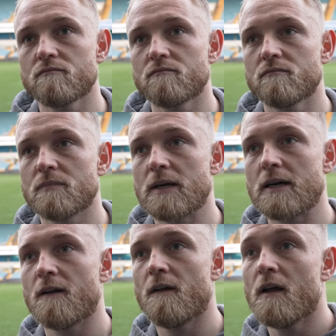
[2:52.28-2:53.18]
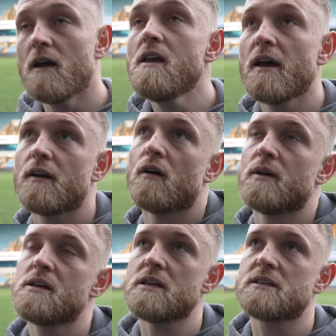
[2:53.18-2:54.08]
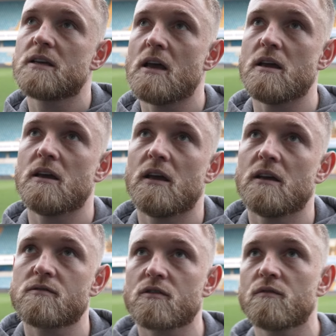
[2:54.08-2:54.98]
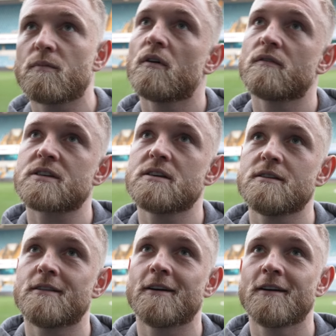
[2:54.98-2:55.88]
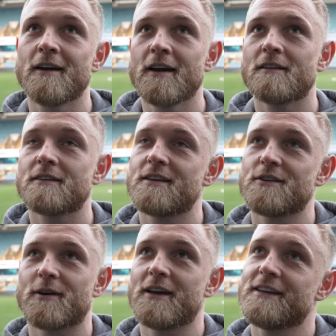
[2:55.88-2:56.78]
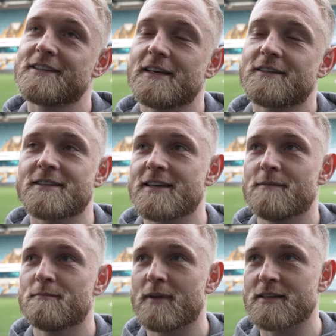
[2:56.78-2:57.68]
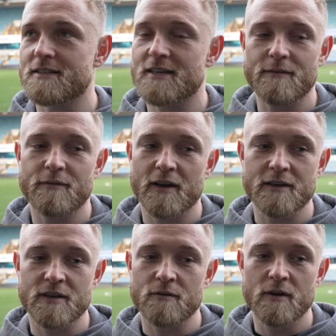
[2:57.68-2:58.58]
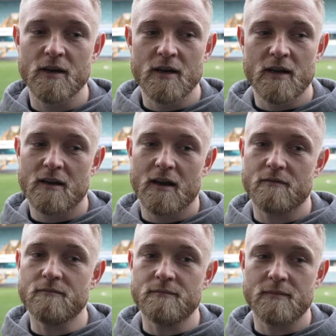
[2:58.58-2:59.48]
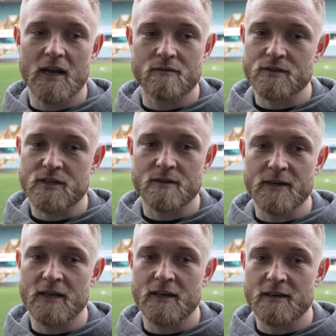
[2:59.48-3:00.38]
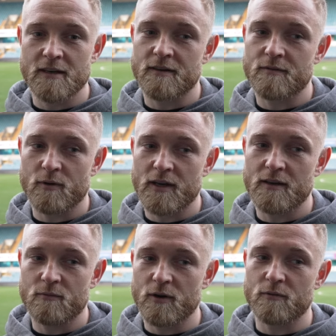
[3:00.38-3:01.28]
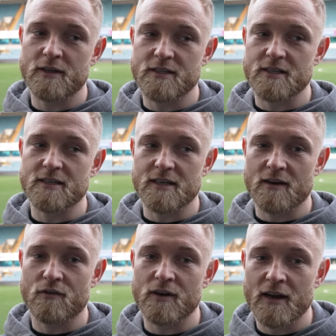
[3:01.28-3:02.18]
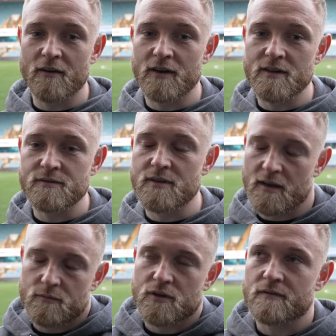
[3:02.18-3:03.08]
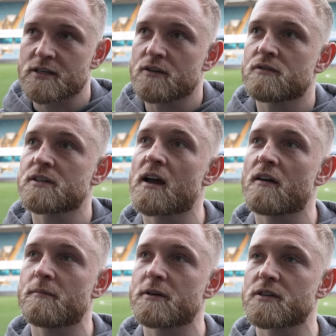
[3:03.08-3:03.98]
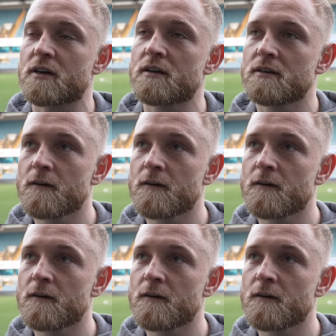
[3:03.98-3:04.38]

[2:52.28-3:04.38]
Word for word: eleven as well? Yeah, no, it's it, it's good, but obviously the situation it's, it's a team it's a team thing, so everyone's to be needed, and we we all need to stick together in there. And it was, it was obviously good to get out on the pitch today.